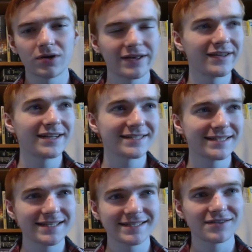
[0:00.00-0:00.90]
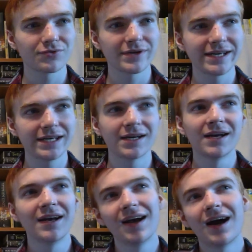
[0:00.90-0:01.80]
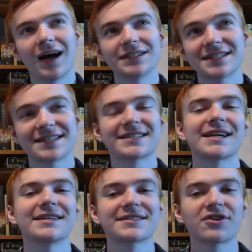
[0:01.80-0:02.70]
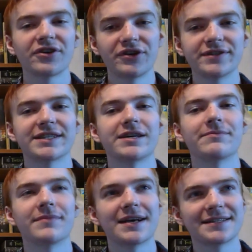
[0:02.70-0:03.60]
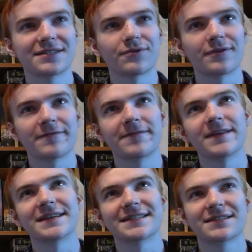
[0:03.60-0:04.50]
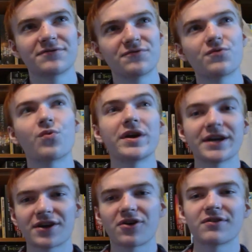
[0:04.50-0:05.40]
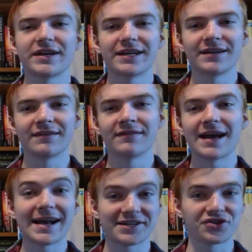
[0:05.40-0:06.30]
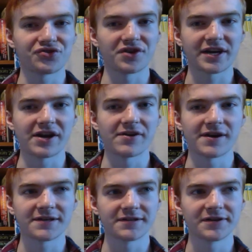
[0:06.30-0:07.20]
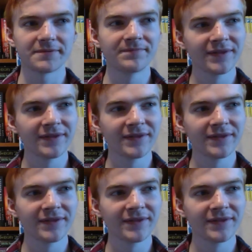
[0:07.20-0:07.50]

And then in Season 3, I just decided to start using him as sort of this reoccurring extra character